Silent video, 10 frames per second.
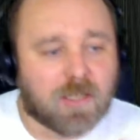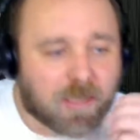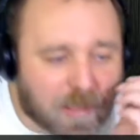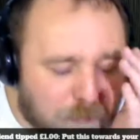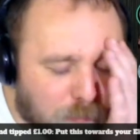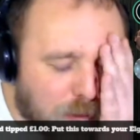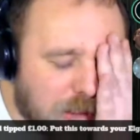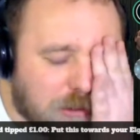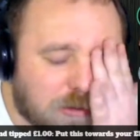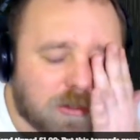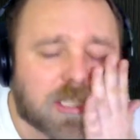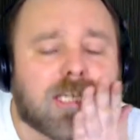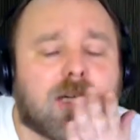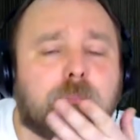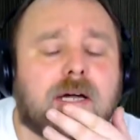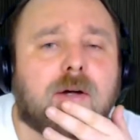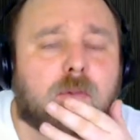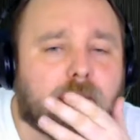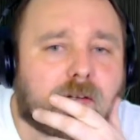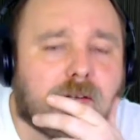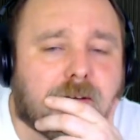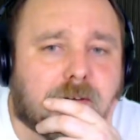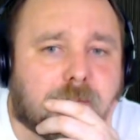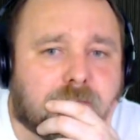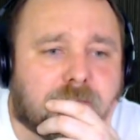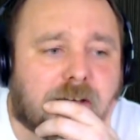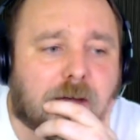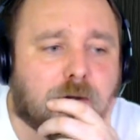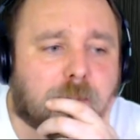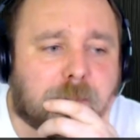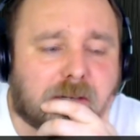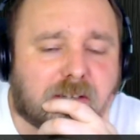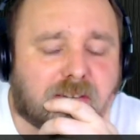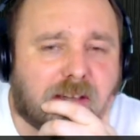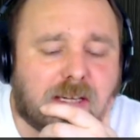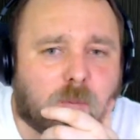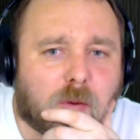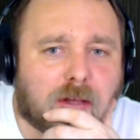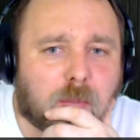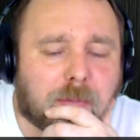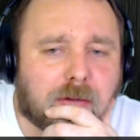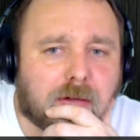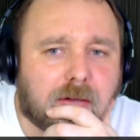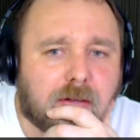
Gem, what do you think about, I know it'll probably take a while, but